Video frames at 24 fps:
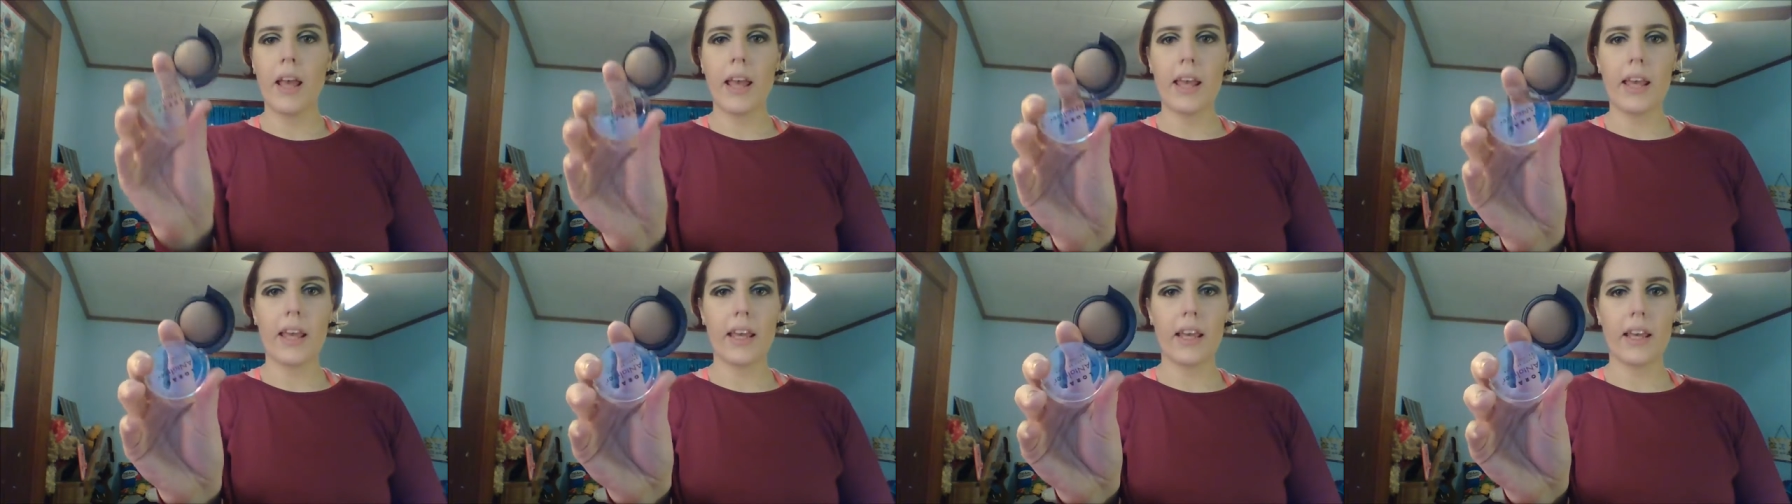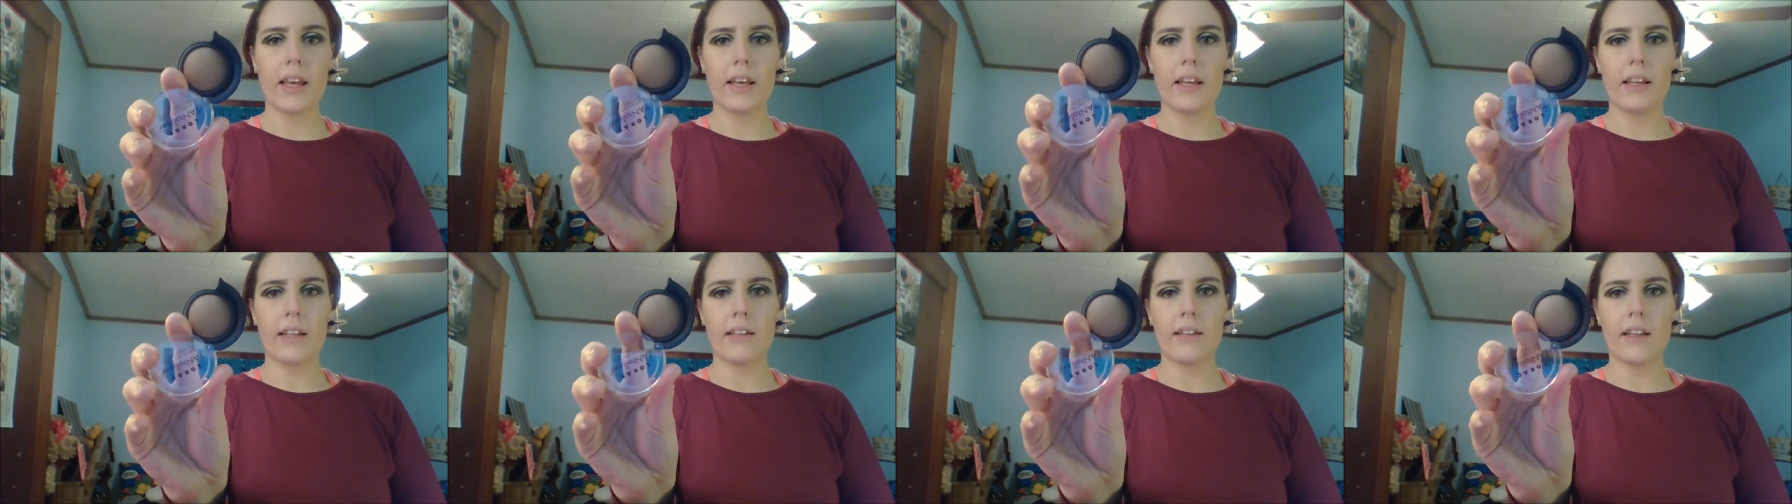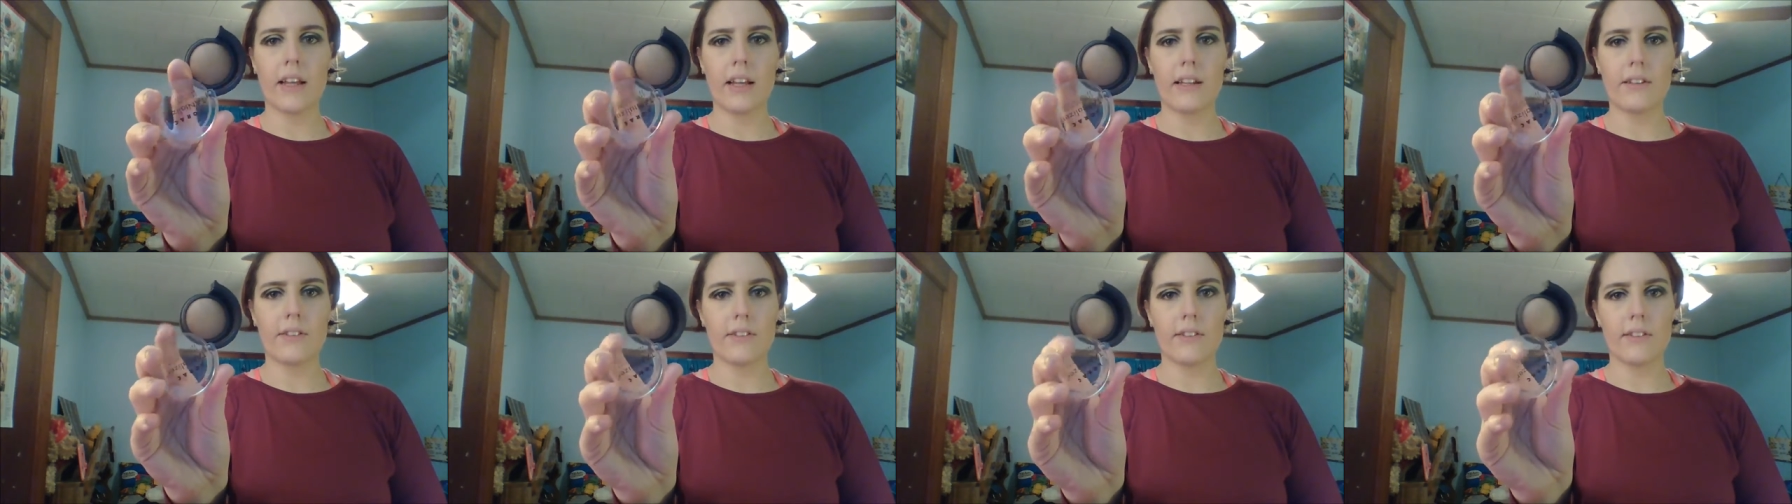and
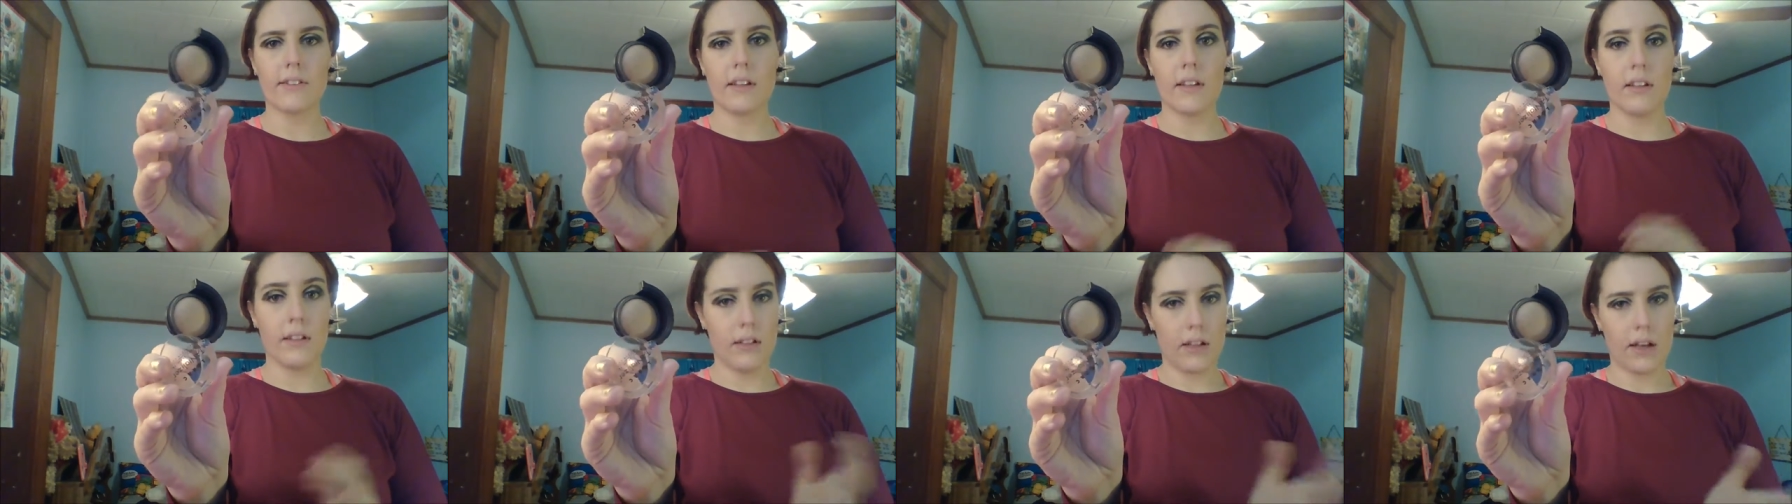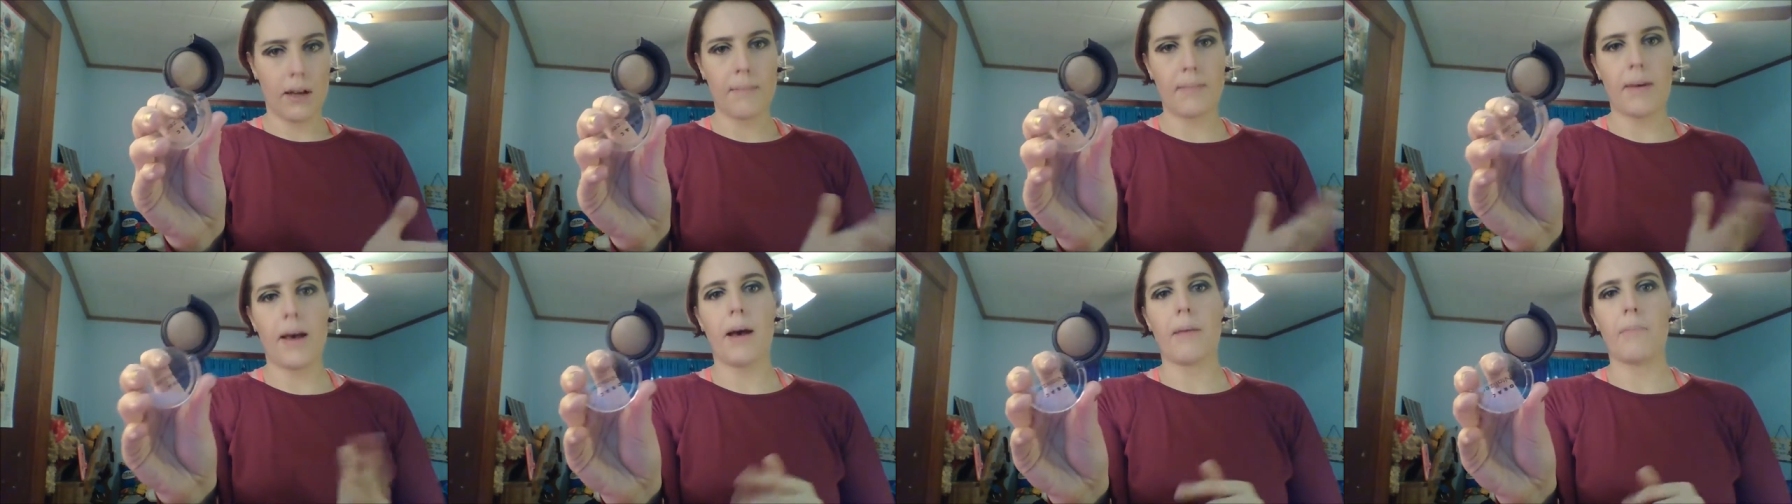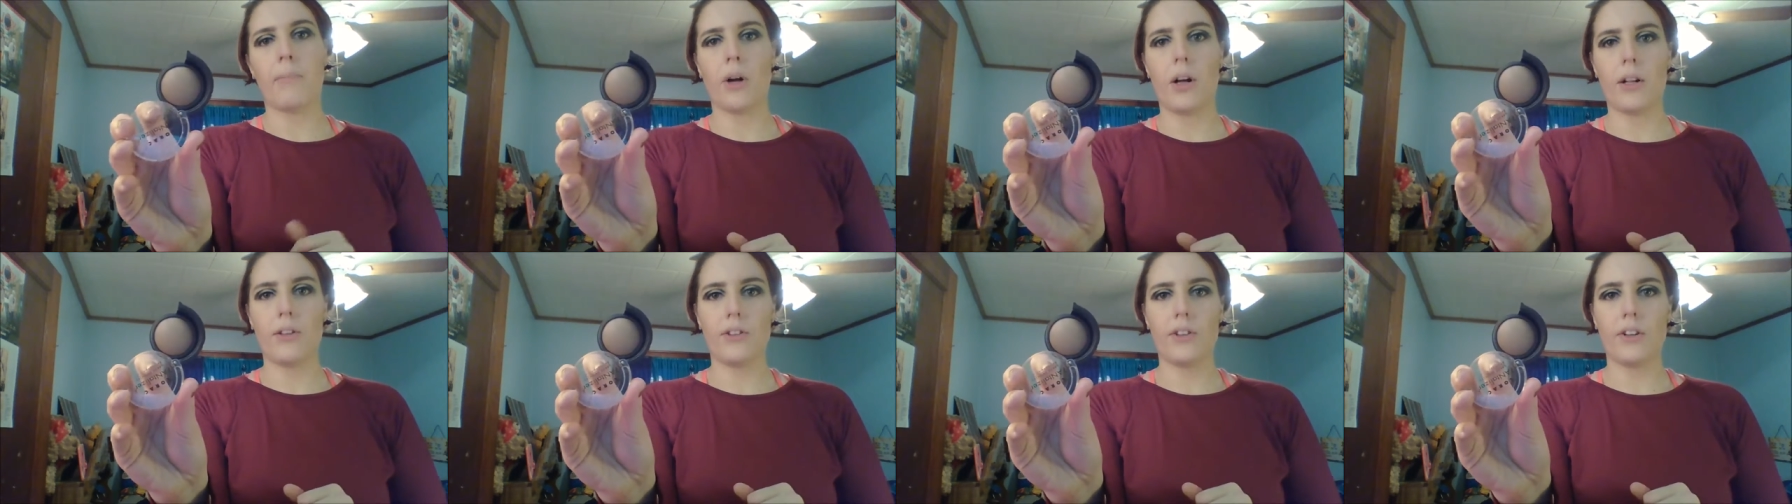it's a matte
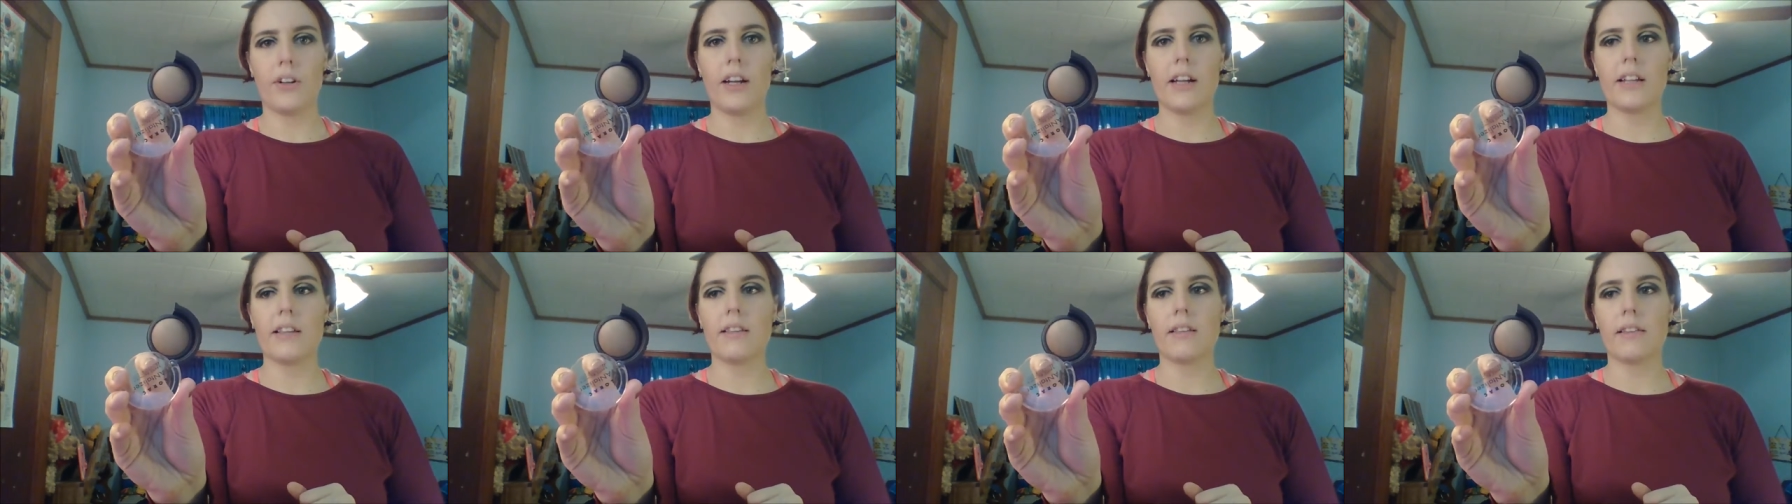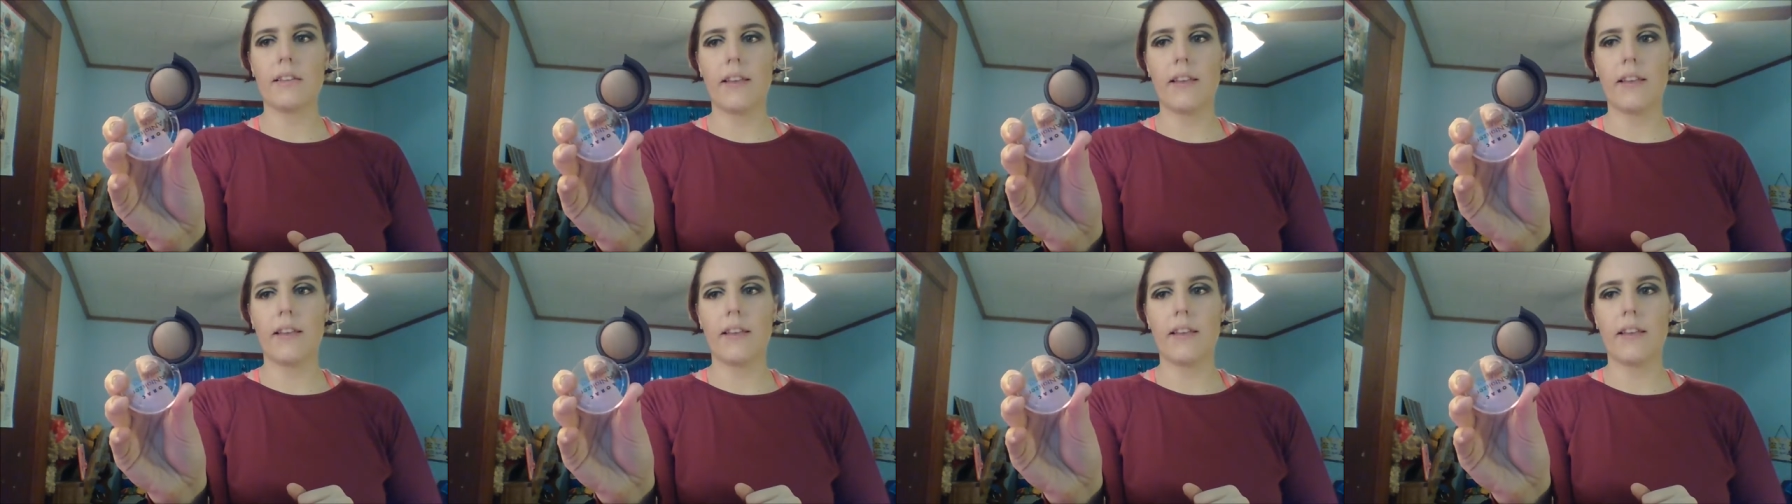bronzer. It's